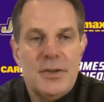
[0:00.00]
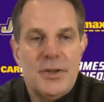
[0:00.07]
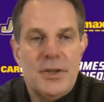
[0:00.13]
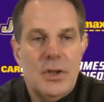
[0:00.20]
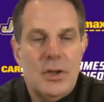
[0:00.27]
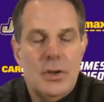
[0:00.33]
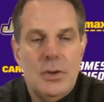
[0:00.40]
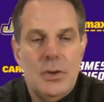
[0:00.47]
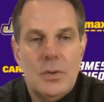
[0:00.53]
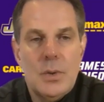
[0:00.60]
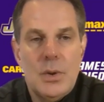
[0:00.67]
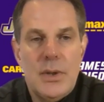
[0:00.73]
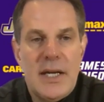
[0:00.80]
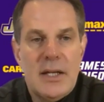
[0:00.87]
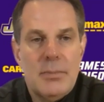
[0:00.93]
You know,
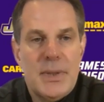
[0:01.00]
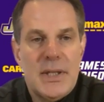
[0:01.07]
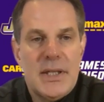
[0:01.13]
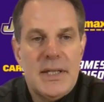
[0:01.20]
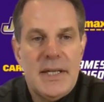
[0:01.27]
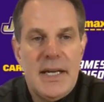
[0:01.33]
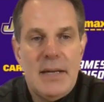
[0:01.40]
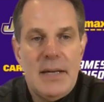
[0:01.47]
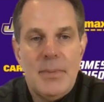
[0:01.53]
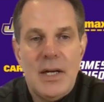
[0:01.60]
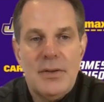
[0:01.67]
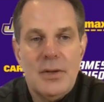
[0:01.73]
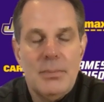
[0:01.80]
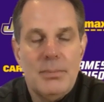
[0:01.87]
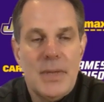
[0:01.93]
Ukwu had a big game. I
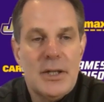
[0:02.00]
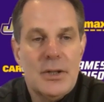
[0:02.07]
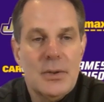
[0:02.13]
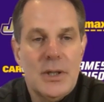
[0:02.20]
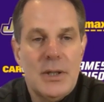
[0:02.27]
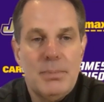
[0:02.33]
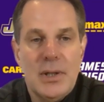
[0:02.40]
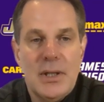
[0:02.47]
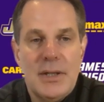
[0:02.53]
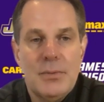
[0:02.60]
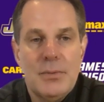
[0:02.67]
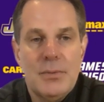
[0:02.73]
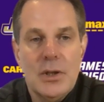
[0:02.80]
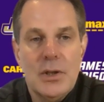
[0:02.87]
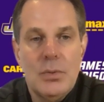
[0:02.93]
thought Mike Green played
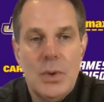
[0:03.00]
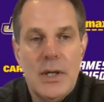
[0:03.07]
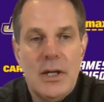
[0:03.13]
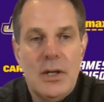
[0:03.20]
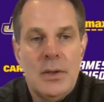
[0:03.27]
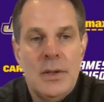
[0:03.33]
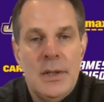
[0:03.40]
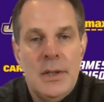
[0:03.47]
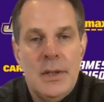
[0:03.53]
really well.